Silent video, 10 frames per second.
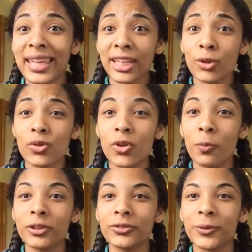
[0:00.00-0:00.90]
thank you so
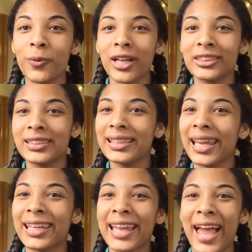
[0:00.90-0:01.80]
much for watching,
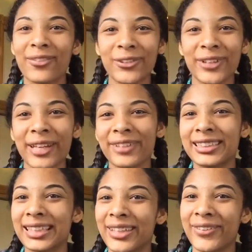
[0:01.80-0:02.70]
and have a great
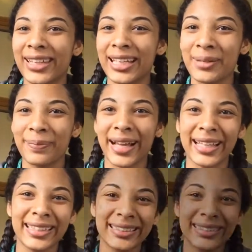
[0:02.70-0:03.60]
rest of the week. Bye.